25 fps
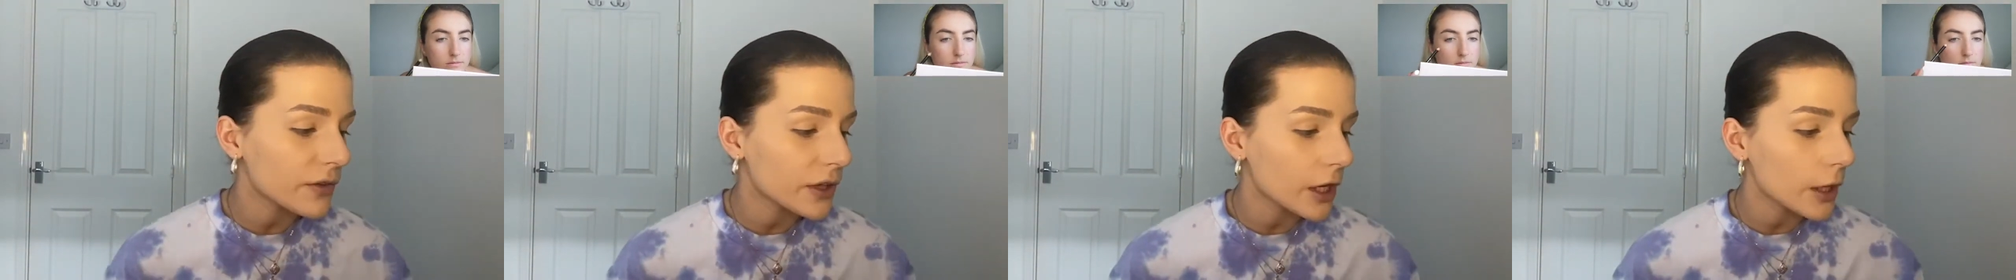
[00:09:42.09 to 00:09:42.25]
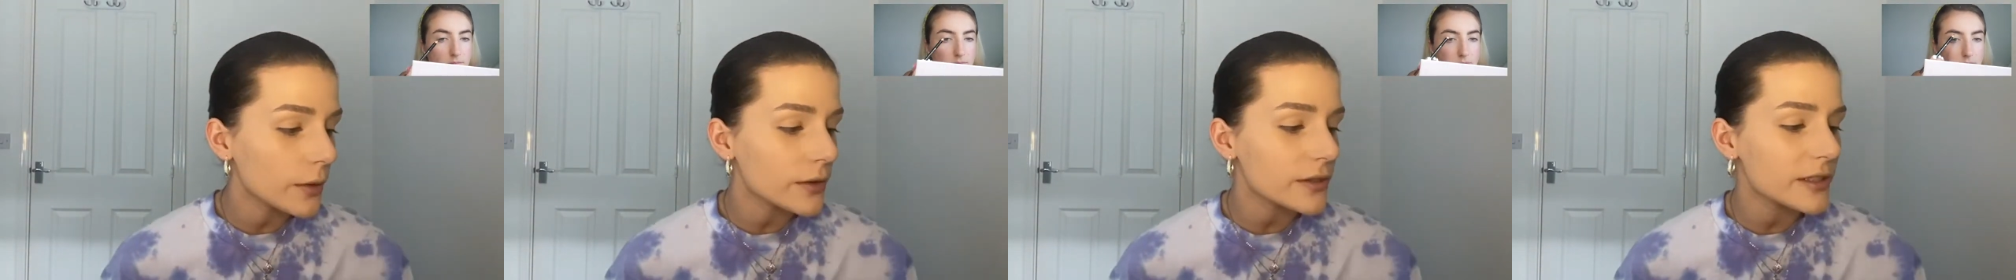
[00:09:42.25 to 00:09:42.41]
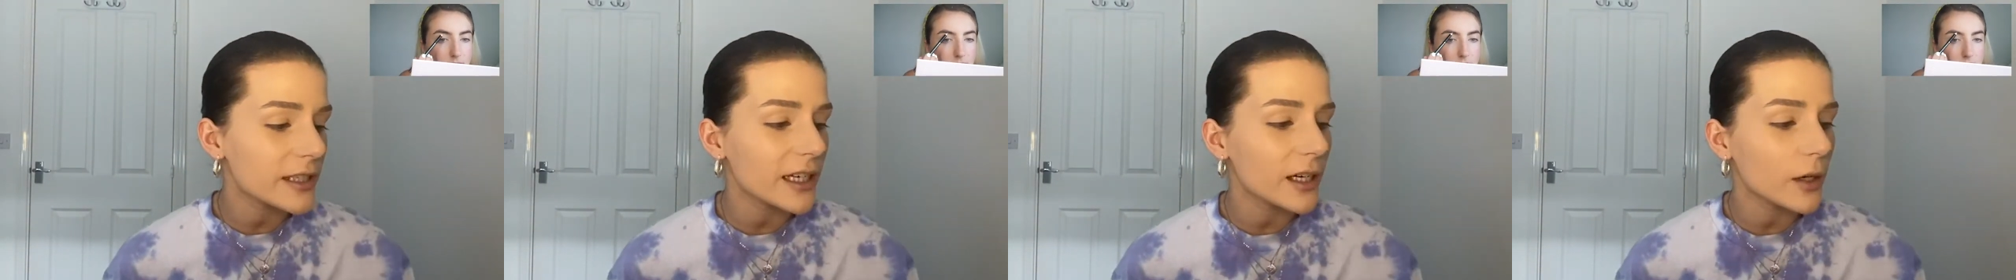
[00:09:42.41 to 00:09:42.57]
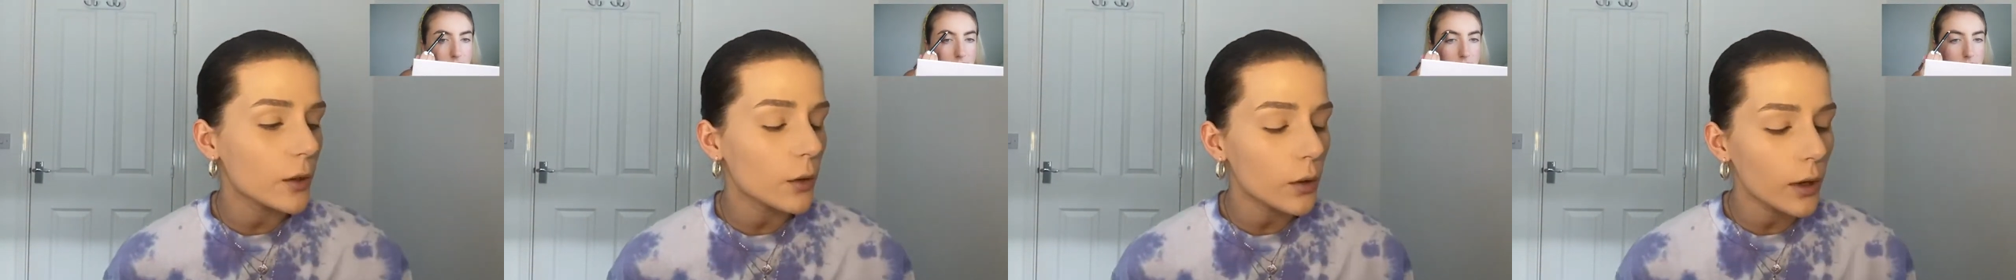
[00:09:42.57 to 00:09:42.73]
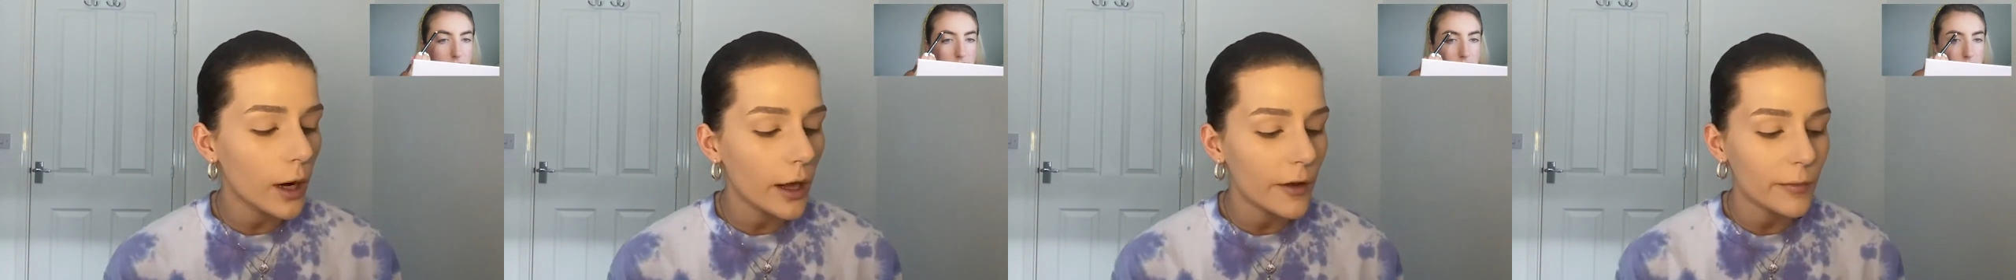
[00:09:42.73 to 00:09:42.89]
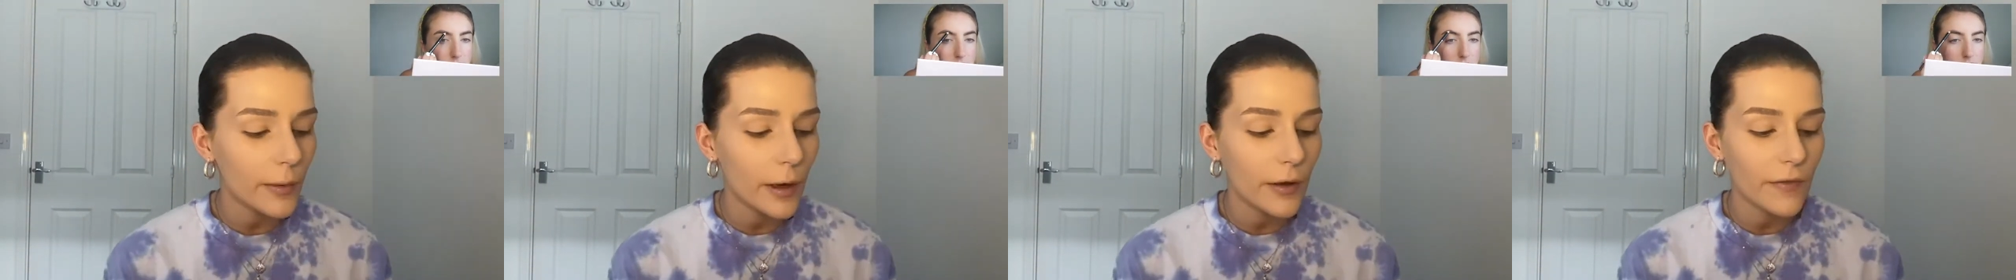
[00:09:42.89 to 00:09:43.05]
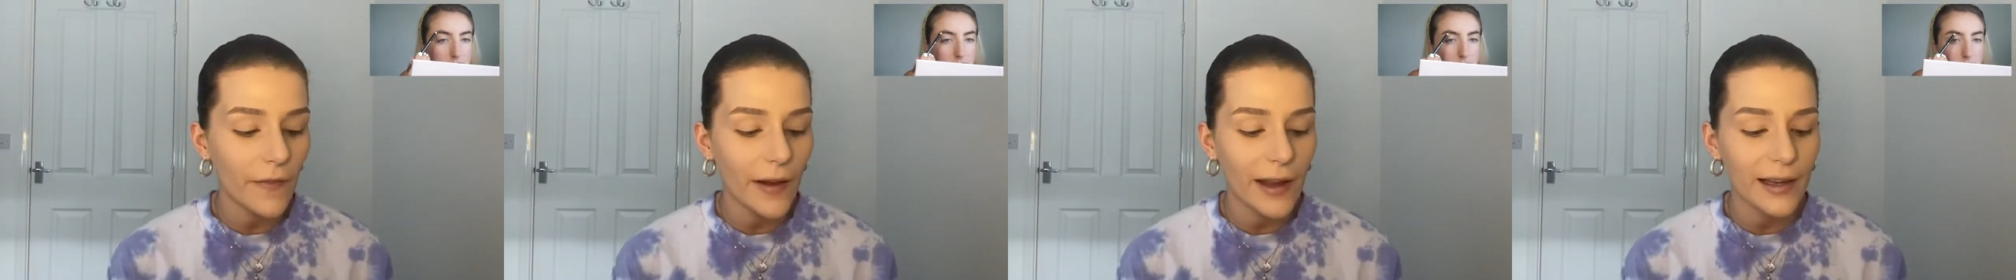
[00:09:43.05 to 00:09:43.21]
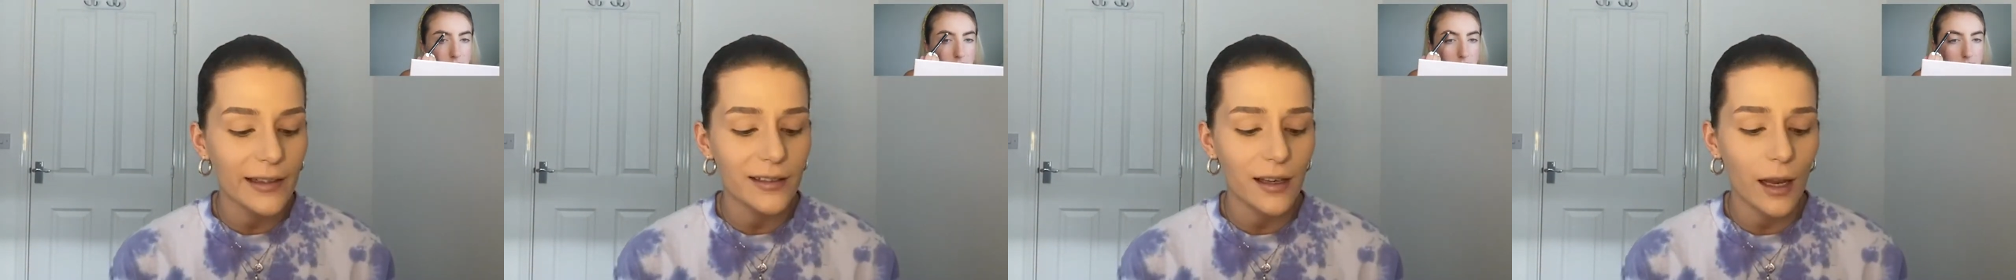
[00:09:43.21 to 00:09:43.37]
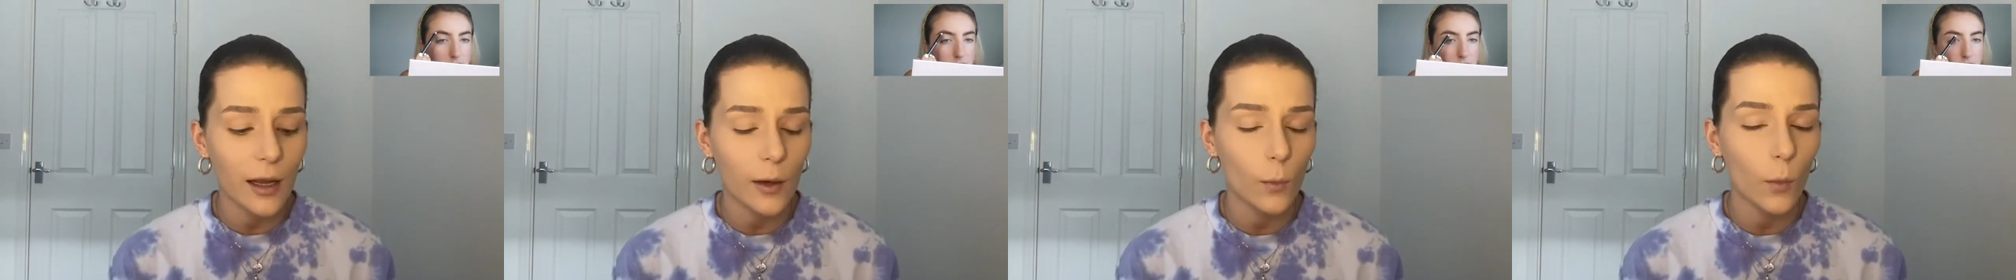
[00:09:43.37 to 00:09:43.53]
used it all over my
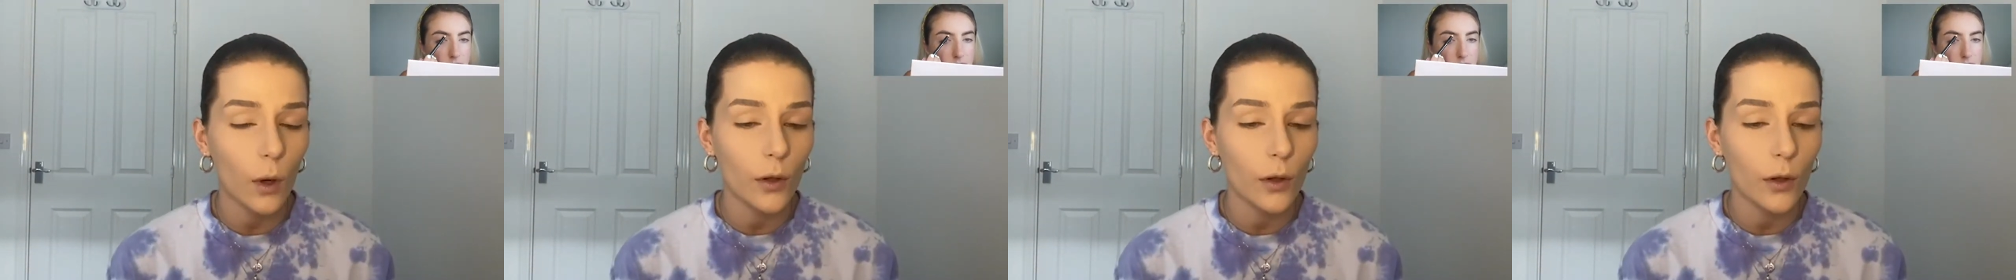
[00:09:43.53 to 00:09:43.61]
face like